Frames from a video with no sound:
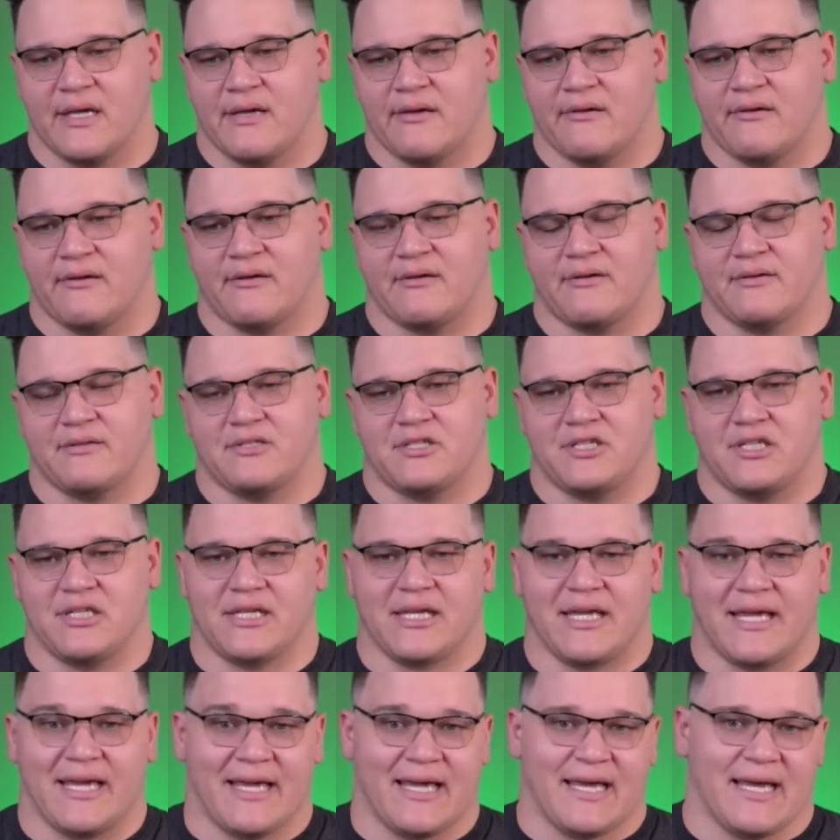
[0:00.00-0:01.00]

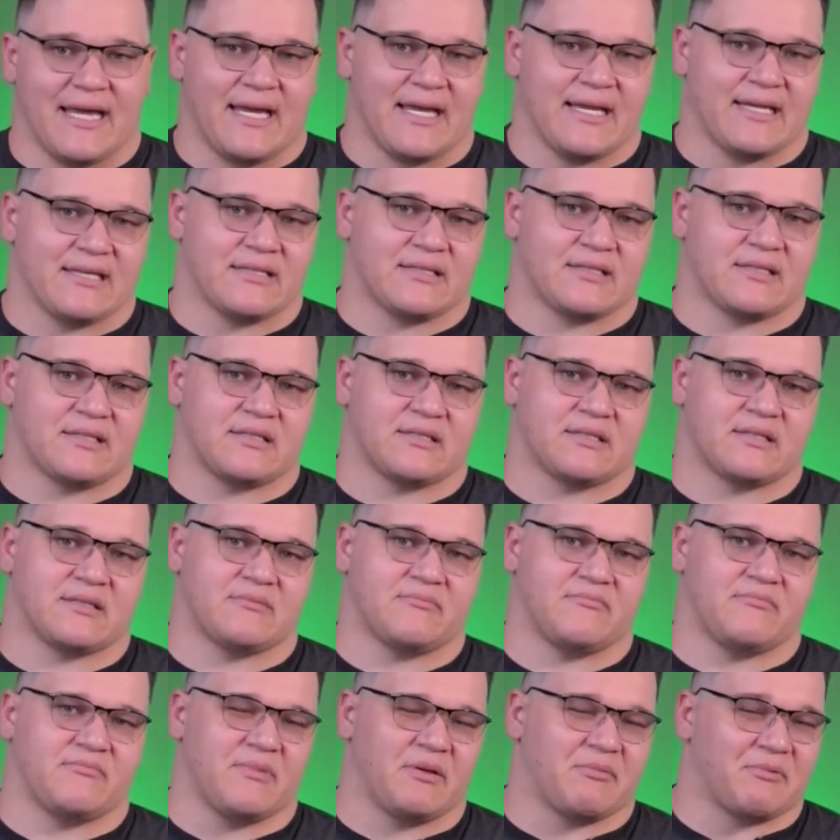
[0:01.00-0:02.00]

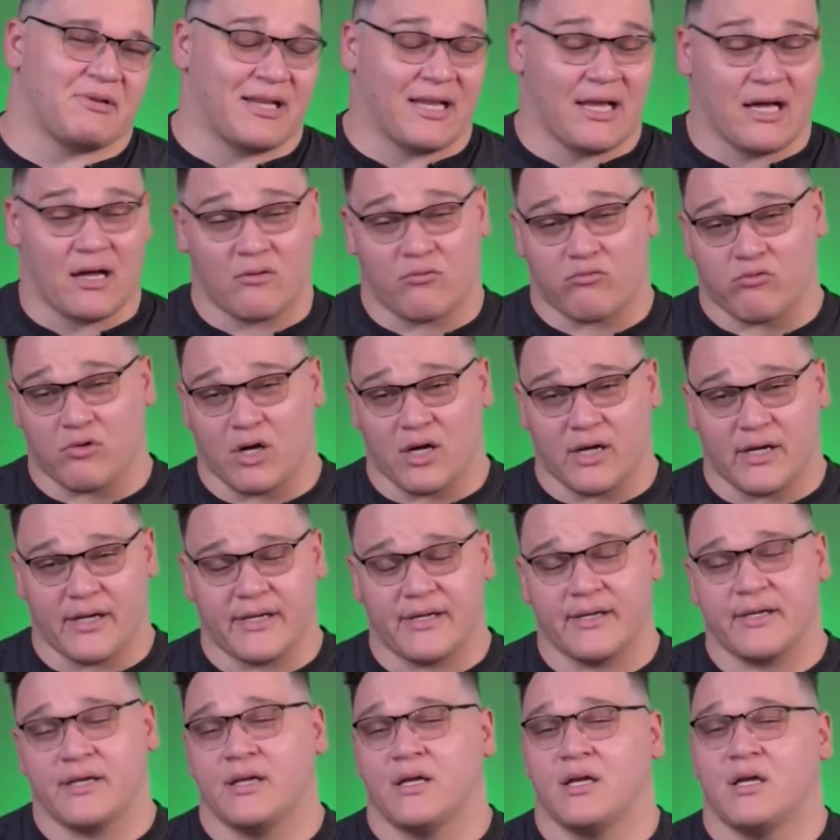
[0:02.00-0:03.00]
GKS, Cloud
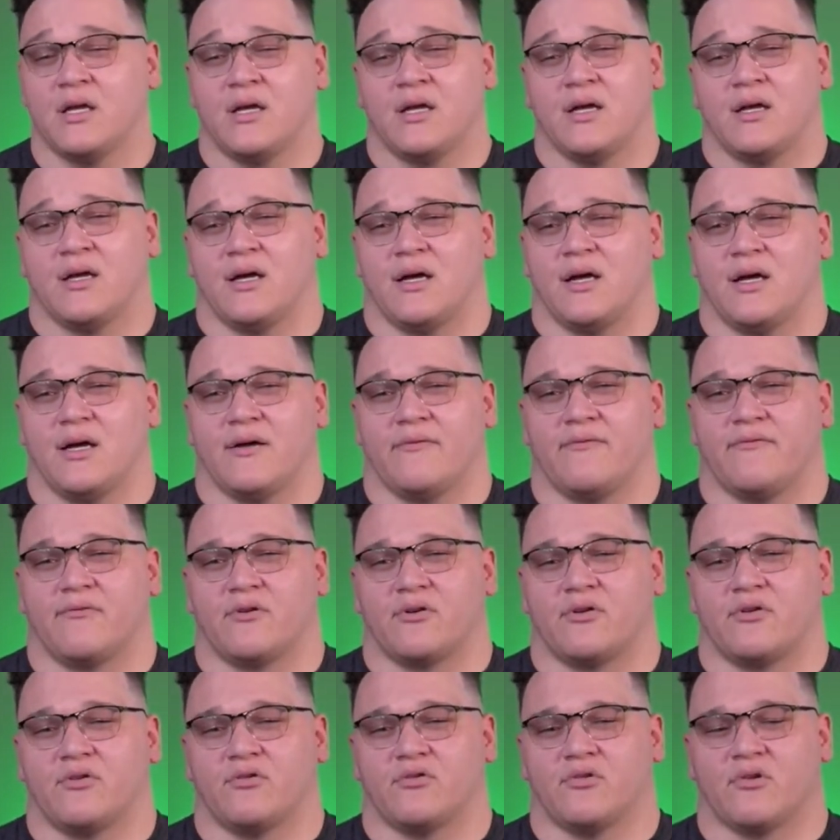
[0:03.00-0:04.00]
Run
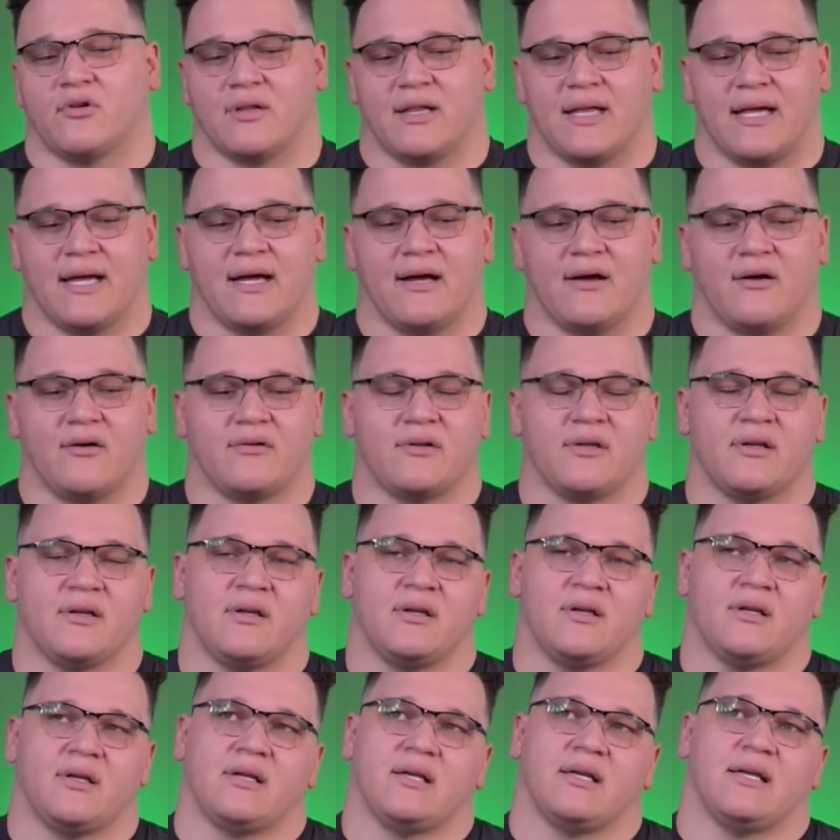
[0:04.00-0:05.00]
for Google Cloud,
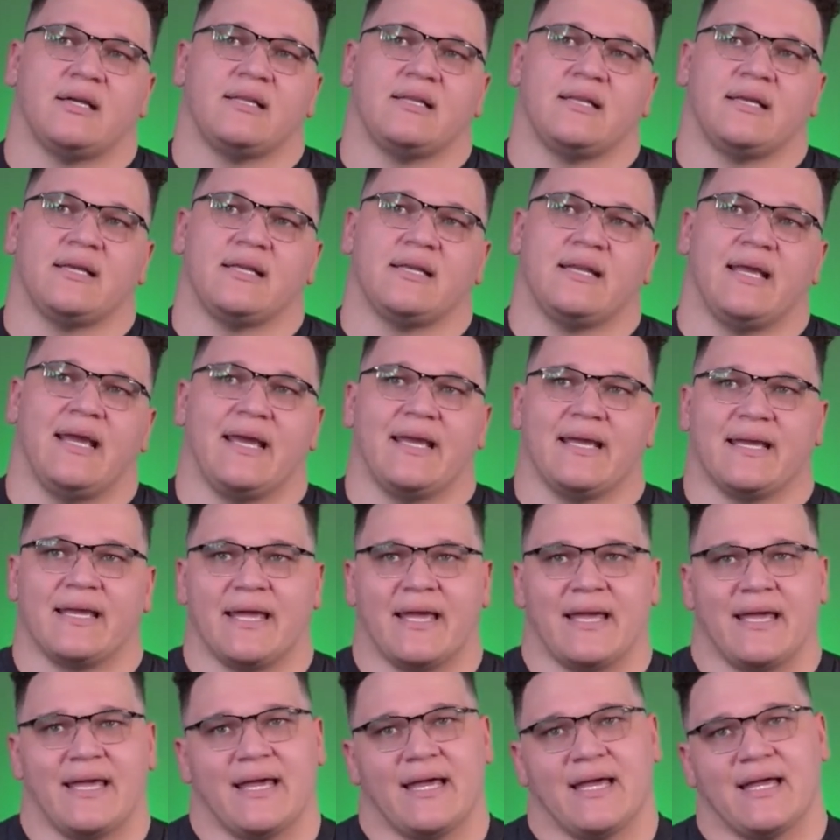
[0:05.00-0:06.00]
and then
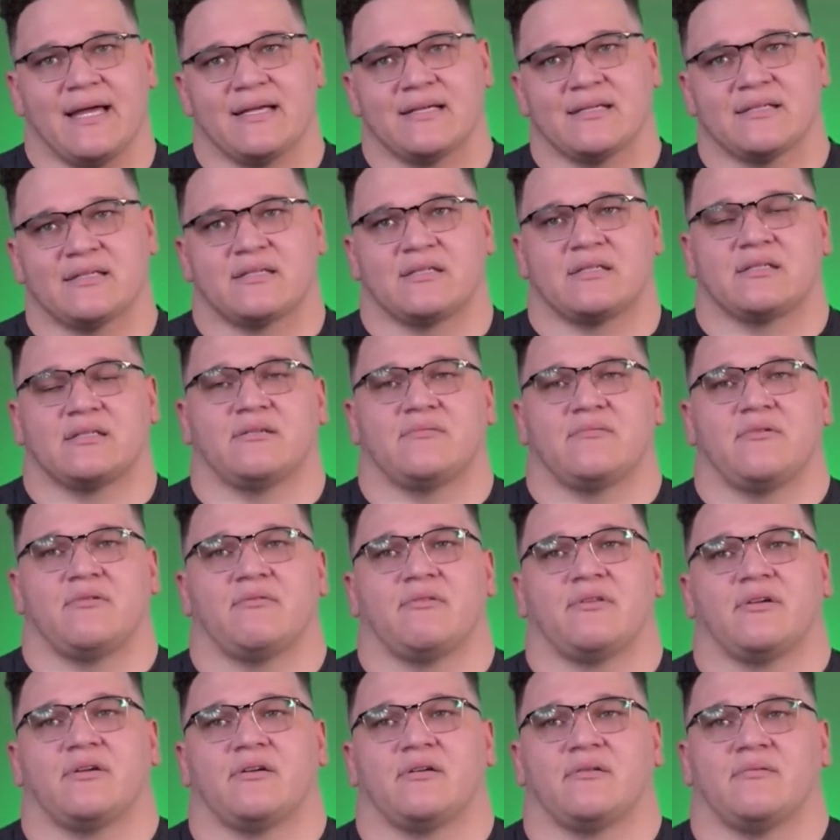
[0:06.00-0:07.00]
AKS, maybe
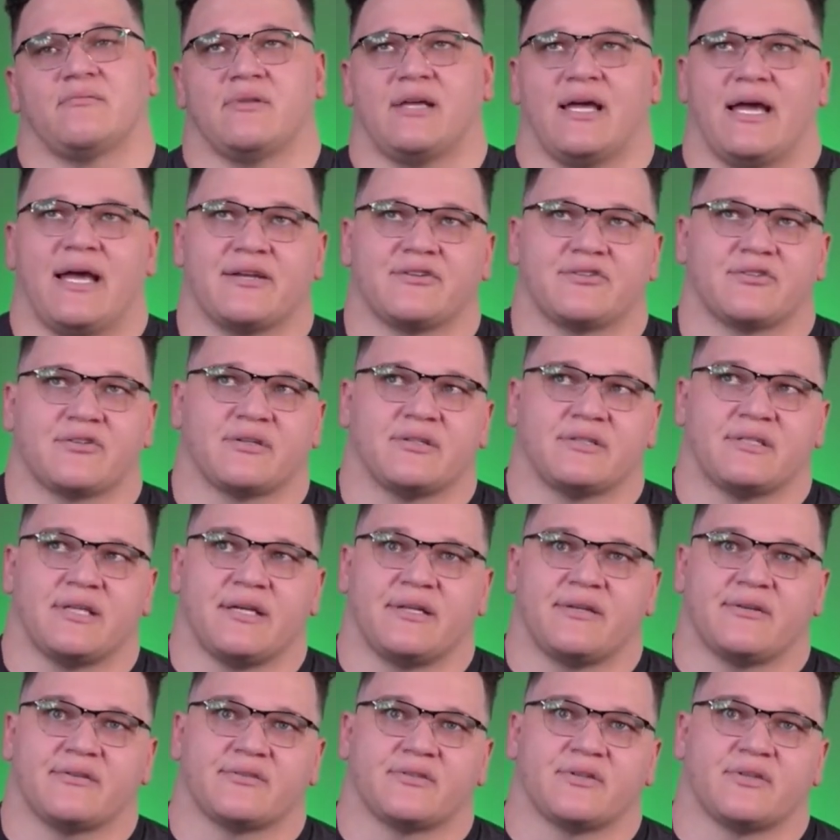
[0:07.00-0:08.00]
the Azure
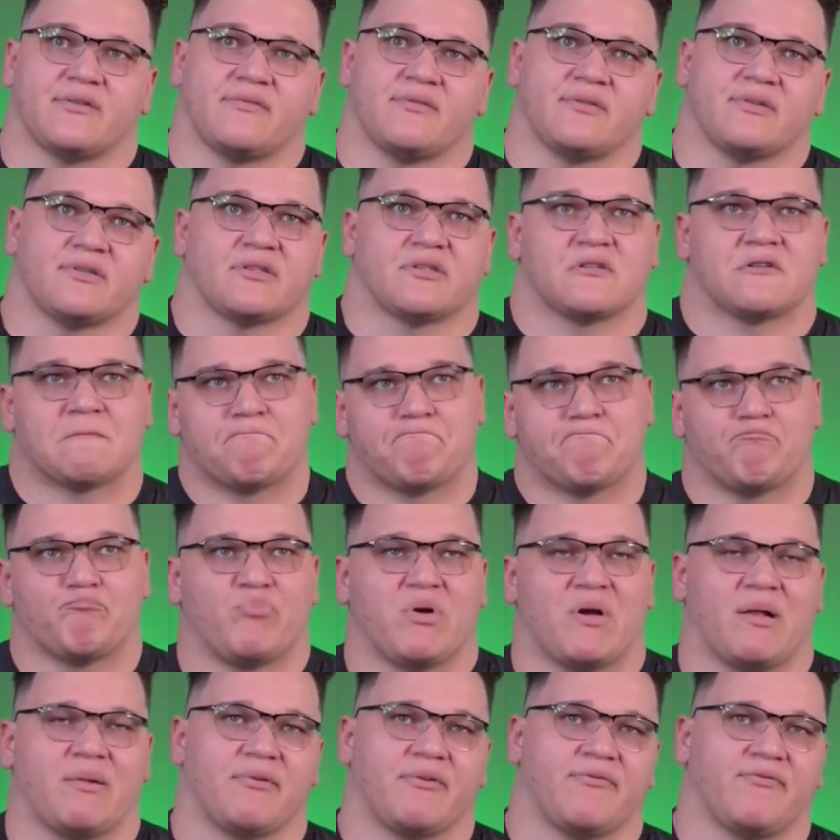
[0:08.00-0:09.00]
Container Service
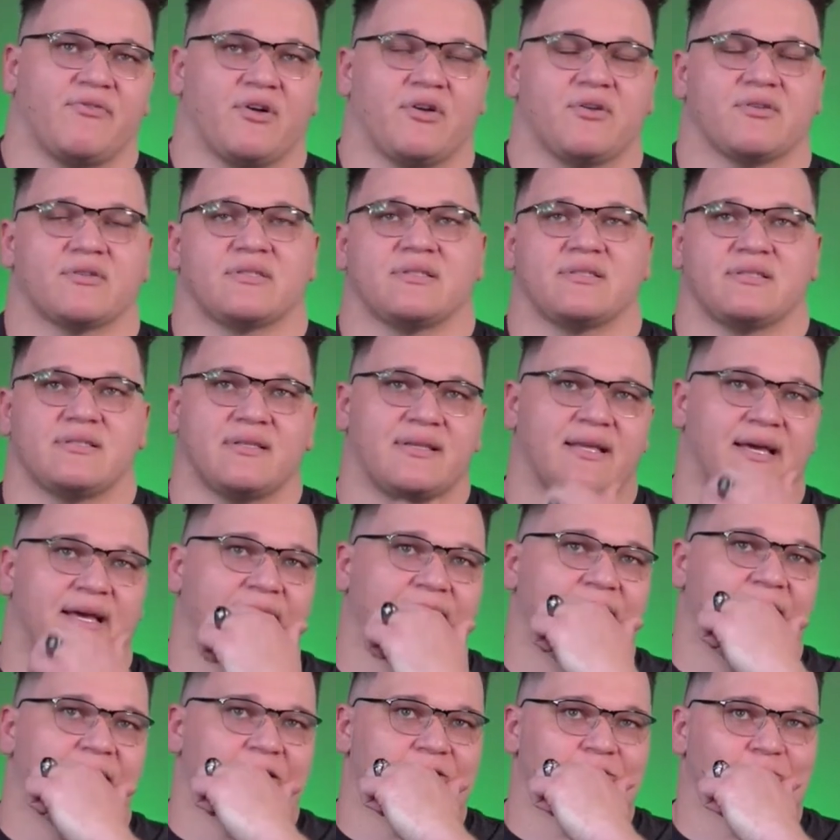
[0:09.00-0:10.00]
probably falls into
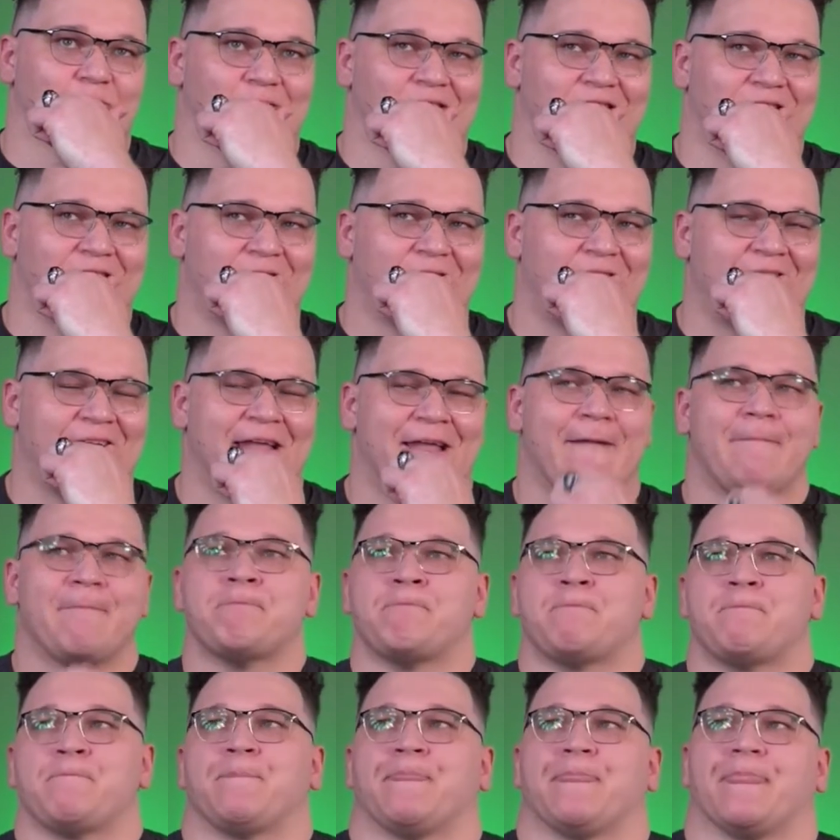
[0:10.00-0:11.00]
that as well.
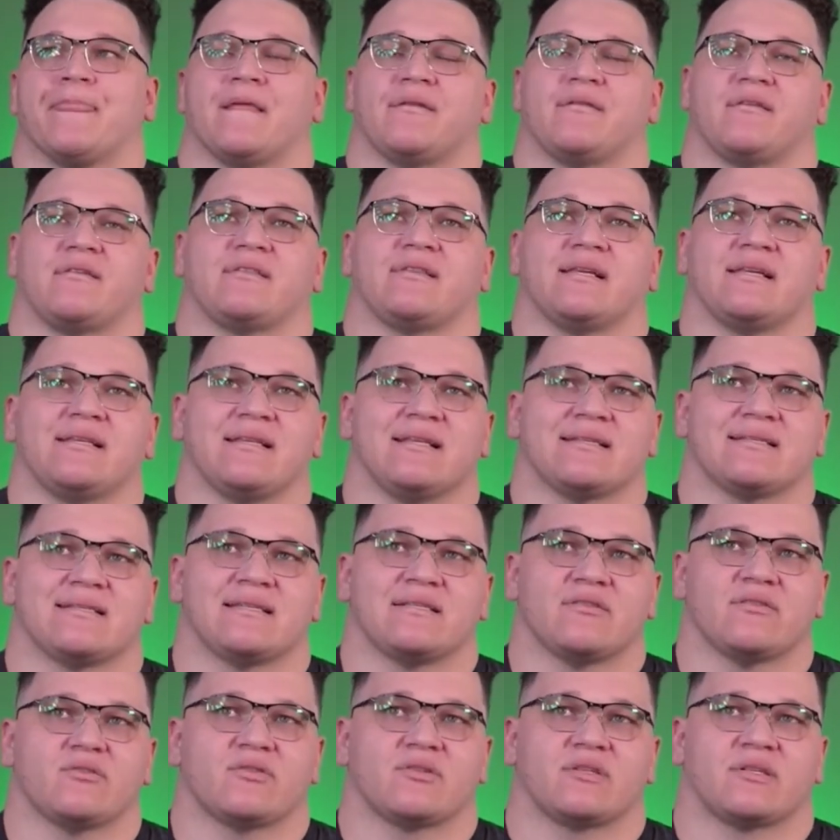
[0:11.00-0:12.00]
The thing that's
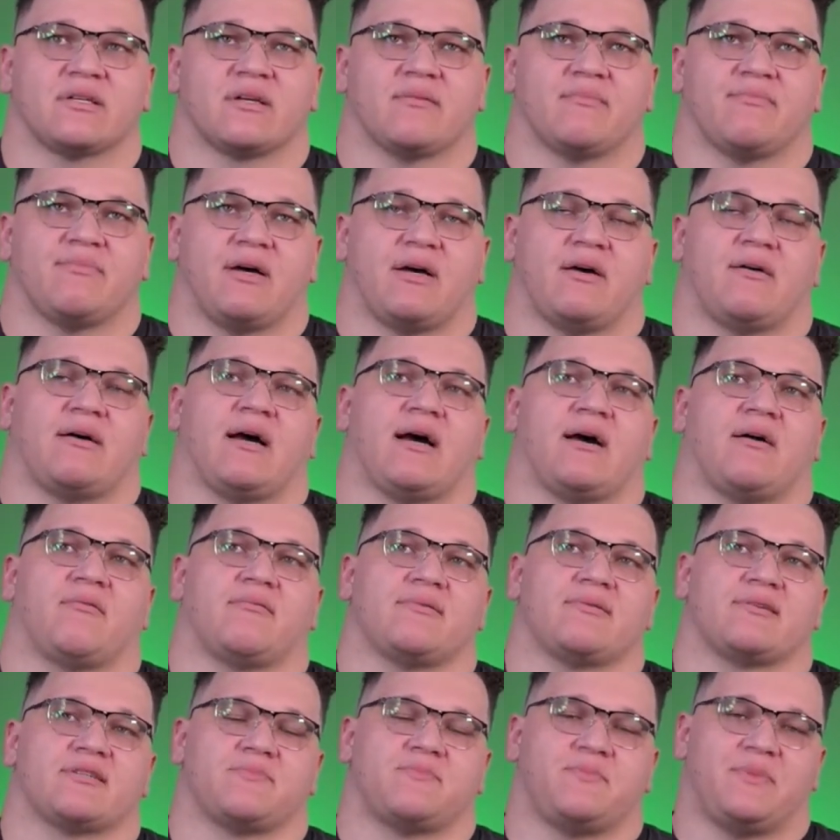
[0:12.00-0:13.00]
interesting about how
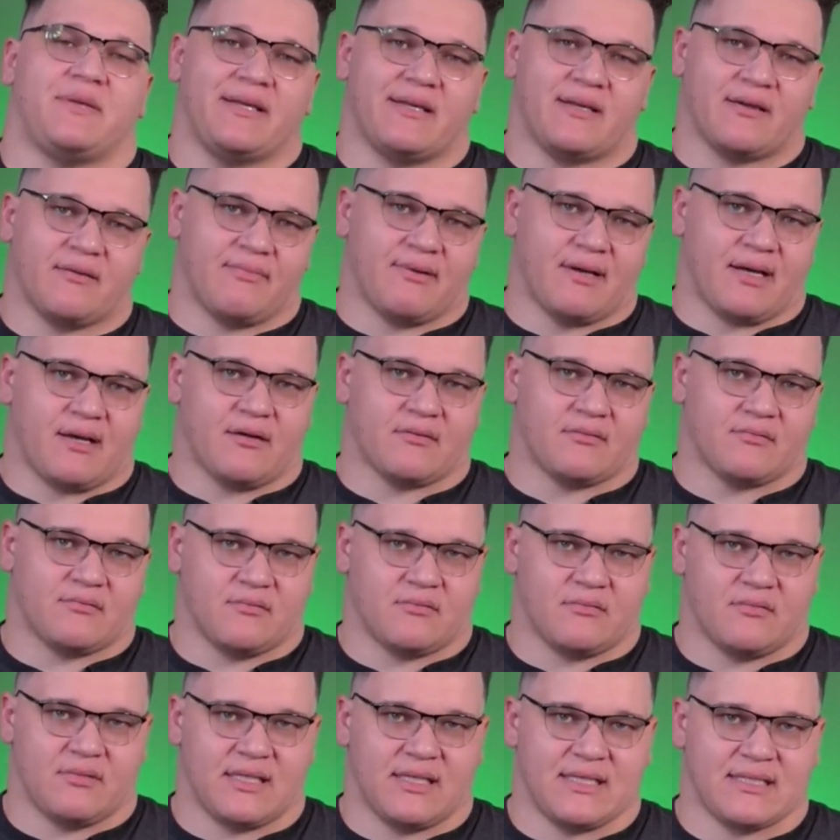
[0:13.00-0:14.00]
we speak
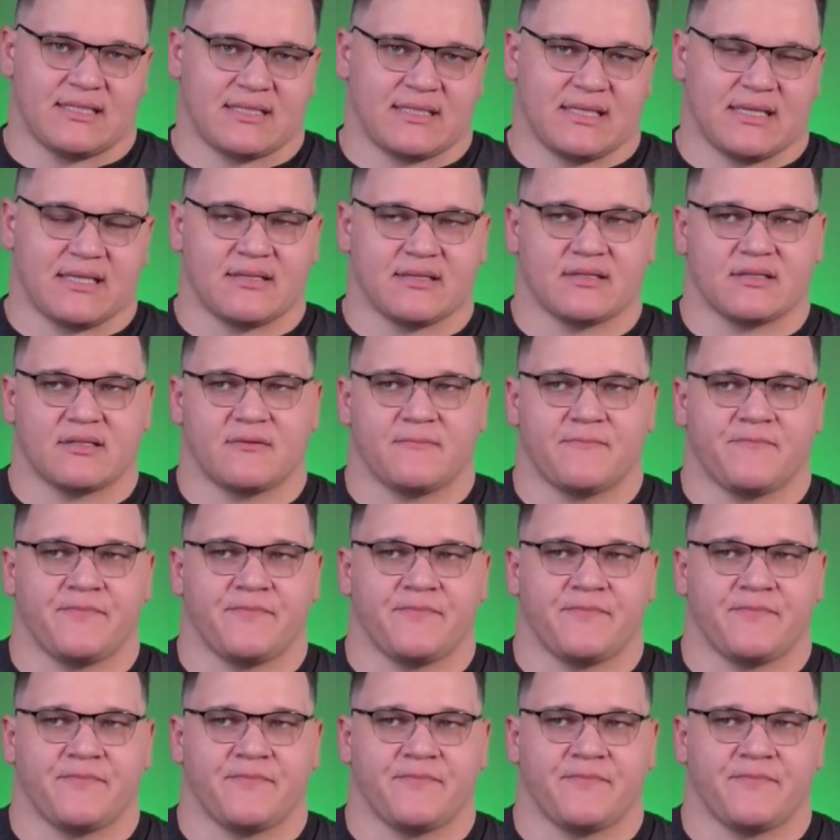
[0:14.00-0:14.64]
about these things